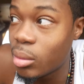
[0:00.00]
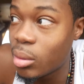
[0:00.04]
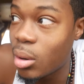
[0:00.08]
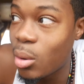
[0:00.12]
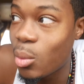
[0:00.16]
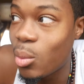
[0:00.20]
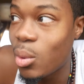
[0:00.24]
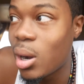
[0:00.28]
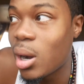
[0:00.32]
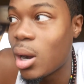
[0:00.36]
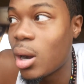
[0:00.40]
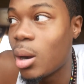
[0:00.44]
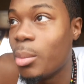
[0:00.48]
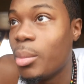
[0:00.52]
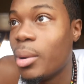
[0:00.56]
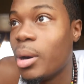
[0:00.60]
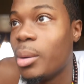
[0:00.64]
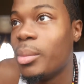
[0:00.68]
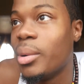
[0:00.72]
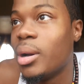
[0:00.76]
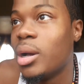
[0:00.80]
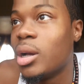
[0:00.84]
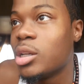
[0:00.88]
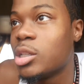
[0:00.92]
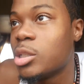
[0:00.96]
a while about
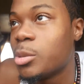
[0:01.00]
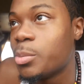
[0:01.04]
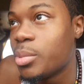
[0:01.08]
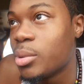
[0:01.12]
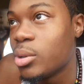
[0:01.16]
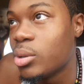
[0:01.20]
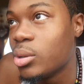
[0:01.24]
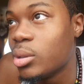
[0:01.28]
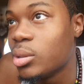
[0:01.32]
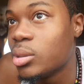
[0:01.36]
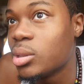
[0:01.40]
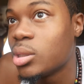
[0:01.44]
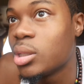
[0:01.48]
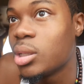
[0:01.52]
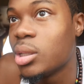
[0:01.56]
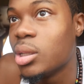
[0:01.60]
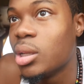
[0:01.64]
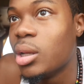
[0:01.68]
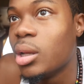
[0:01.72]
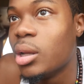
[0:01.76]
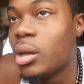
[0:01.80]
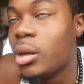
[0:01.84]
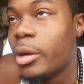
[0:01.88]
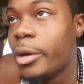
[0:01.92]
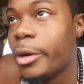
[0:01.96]
my experience, and
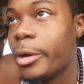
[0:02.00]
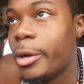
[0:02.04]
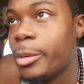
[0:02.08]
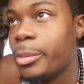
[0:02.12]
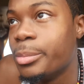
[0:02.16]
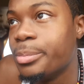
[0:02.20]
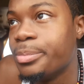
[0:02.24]
then I